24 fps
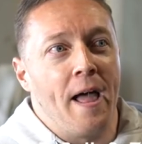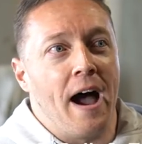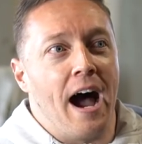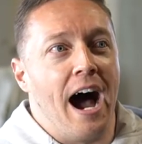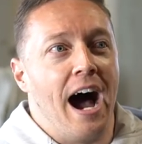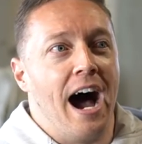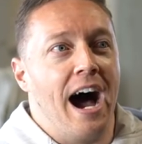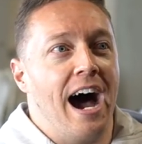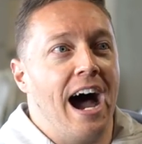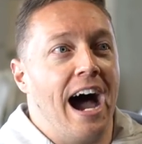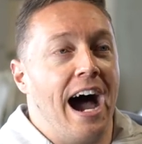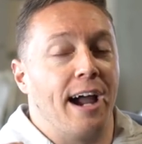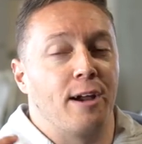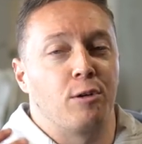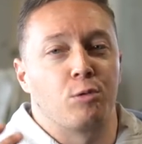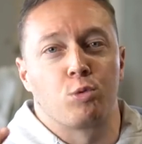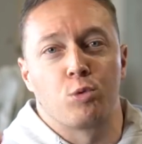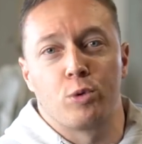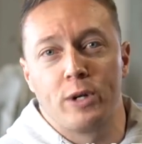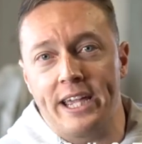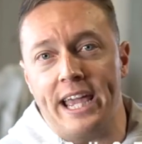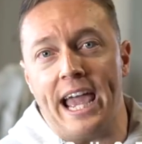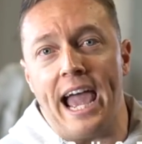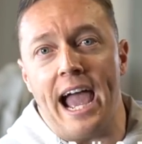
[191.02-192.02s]
Uh, I
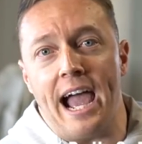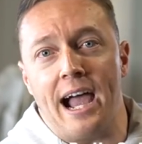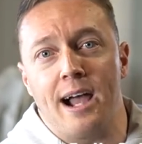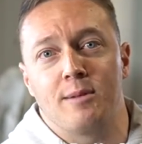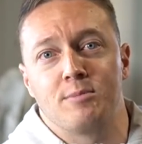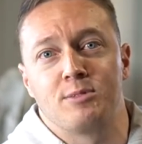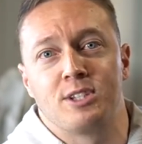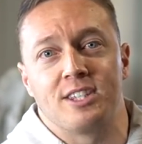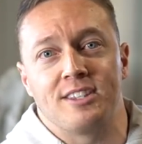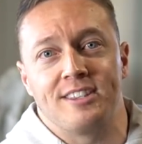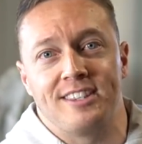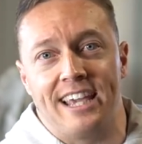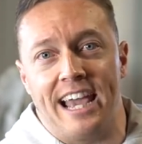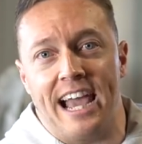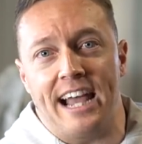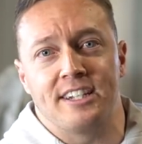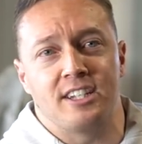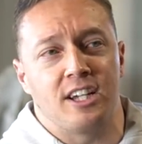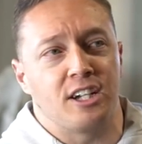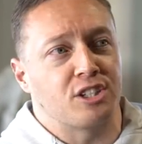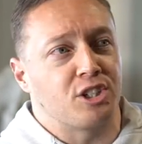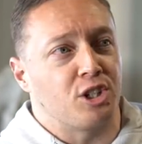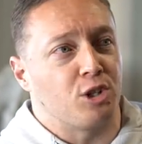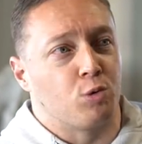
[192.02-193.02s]
rehabbed the
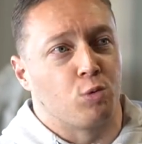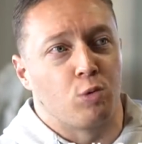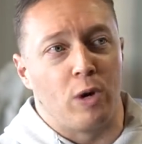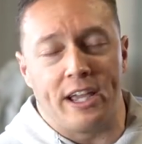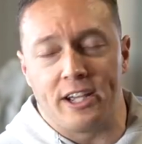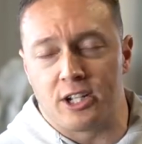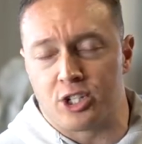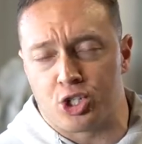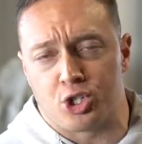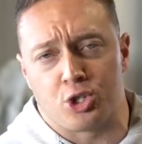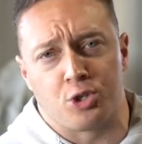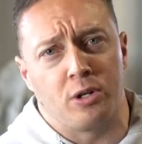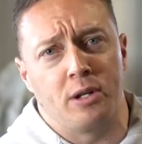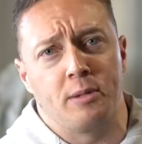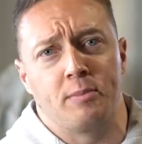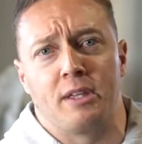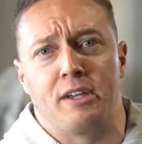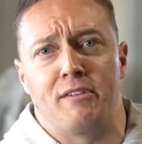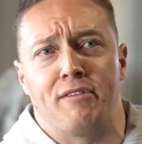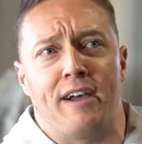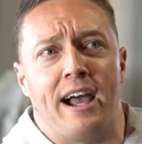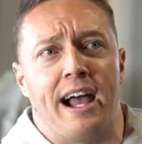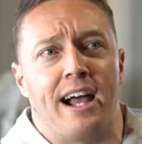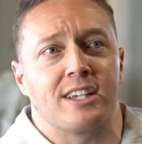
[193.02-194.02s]
adductor
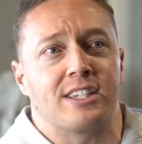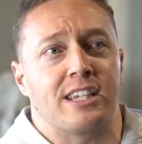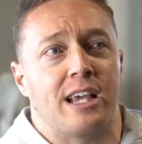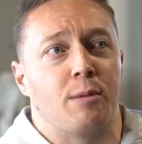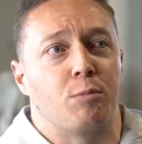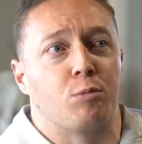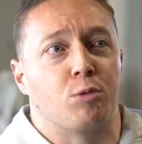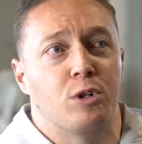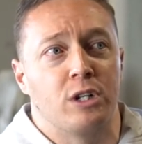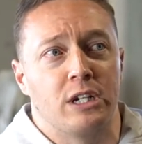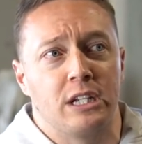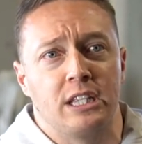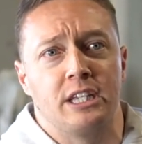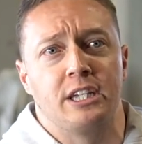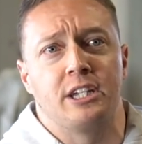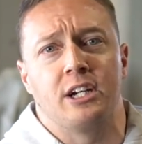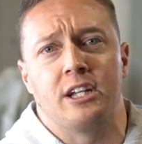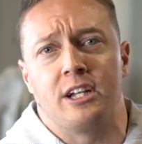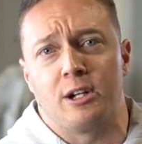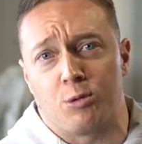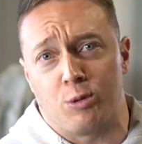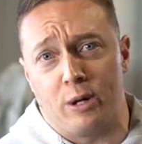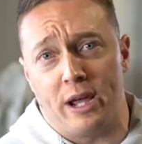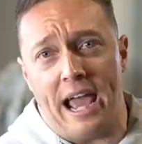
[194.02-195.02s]
extremely fast. I'm really good
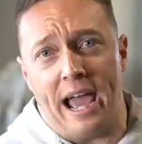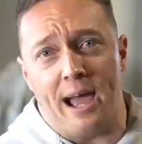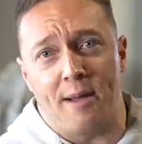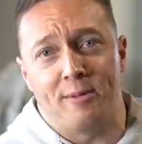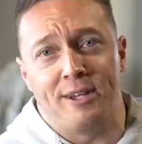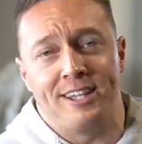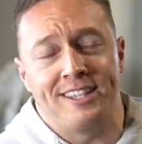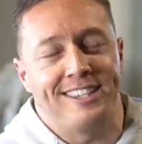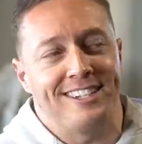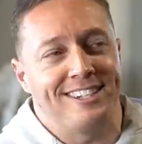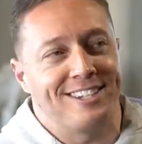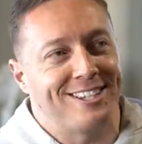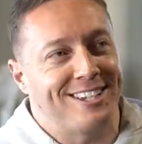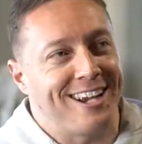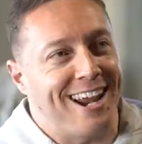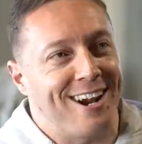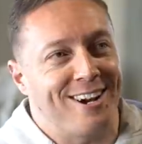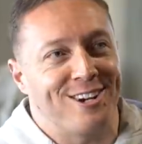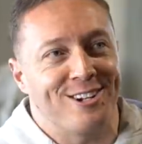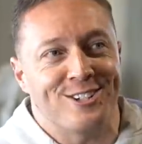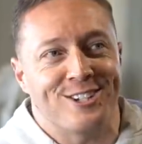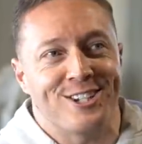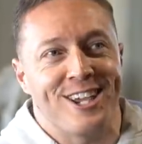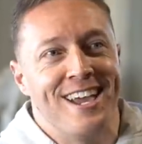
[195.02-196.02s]
at rehabbing these
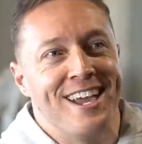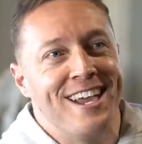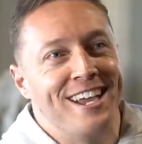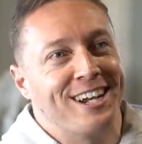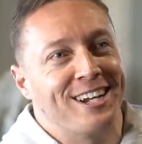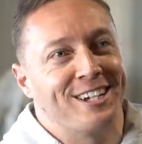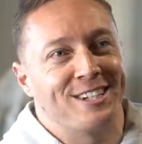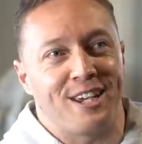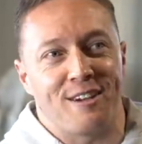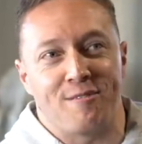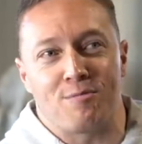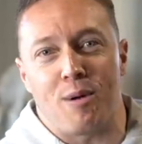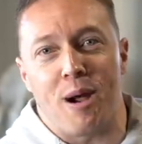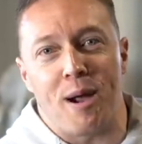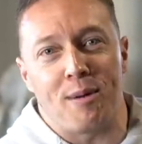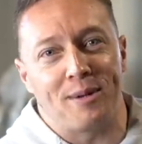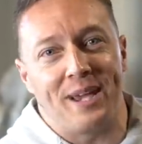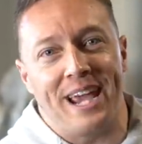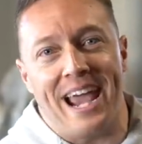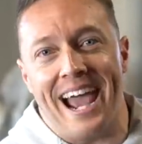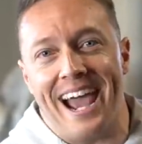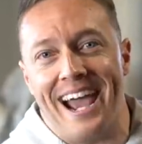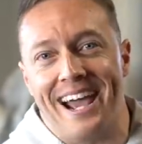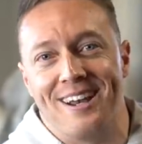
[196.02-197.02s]
tears because I've
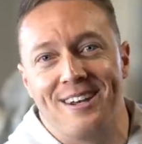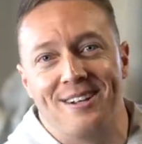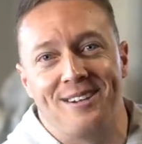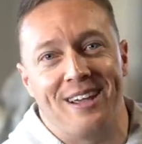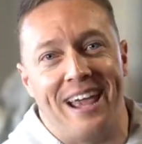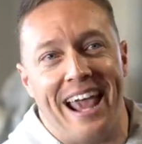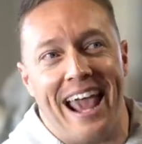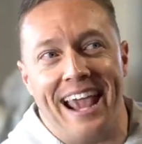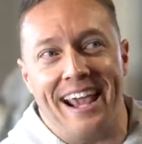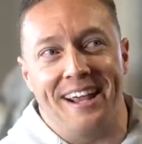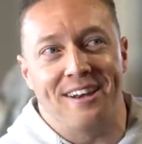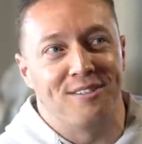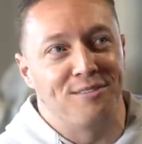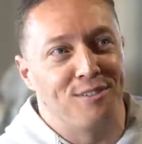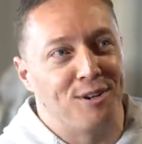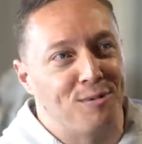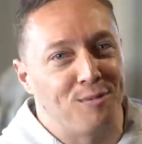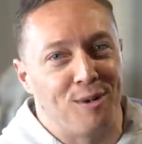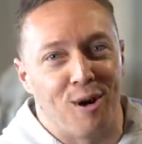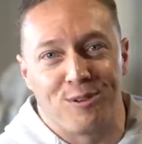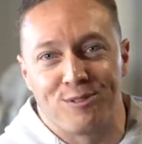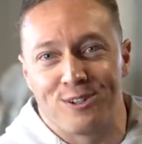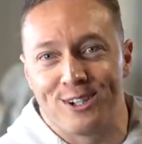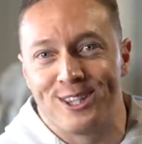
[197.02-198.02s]
probably had eight of
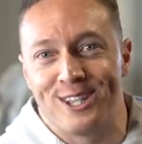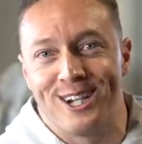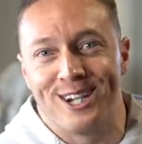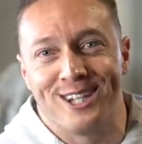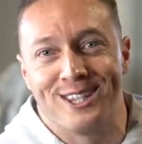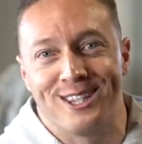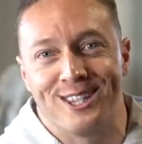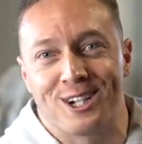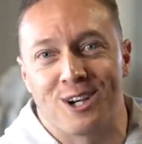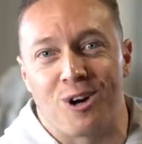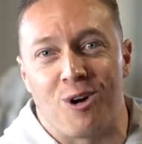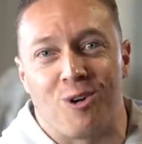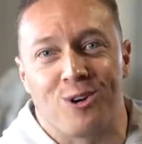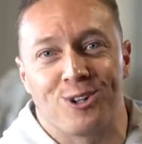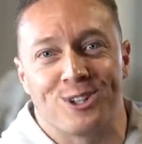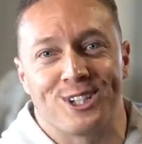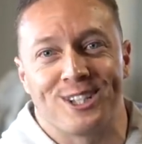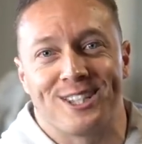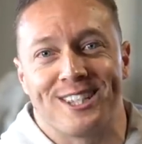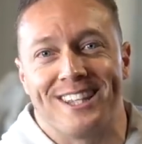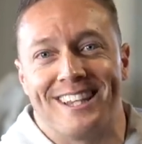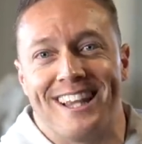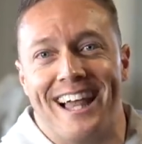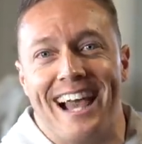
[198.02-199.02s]
them over the, the course
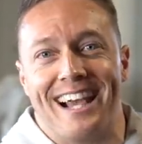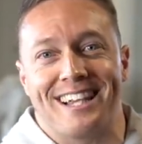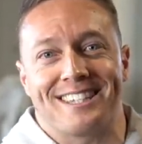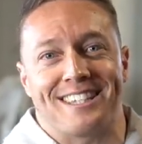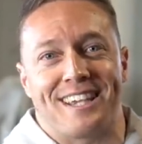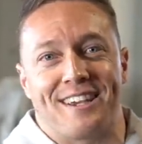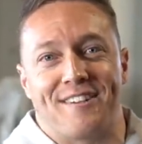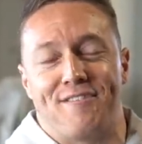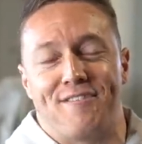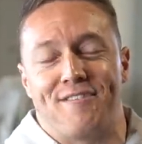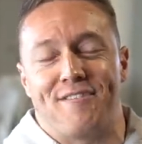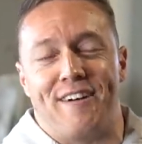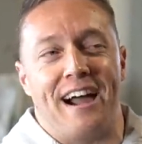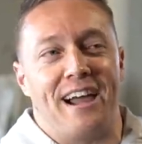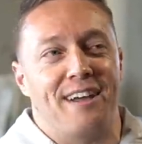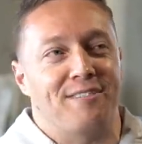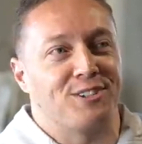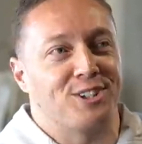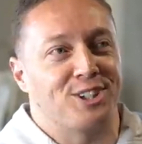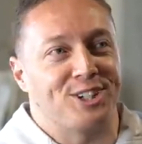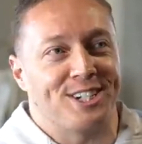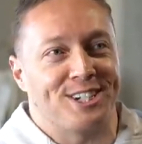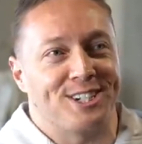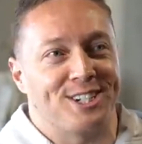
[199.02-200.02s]
of the last like five
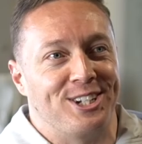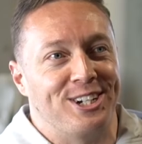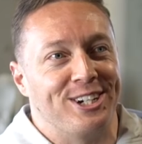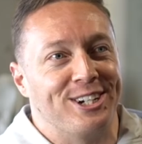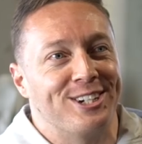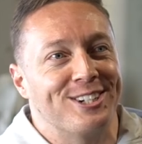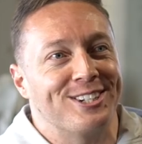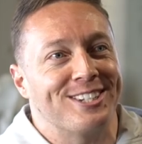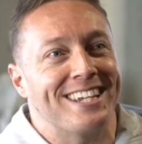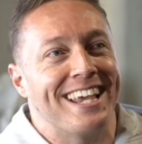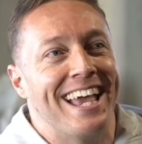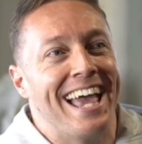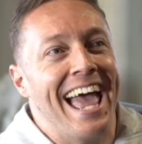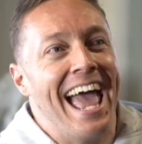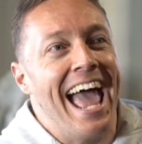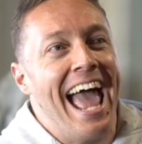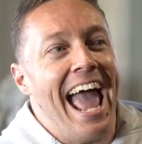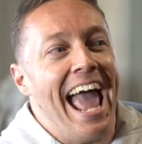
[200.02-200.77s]
or six years.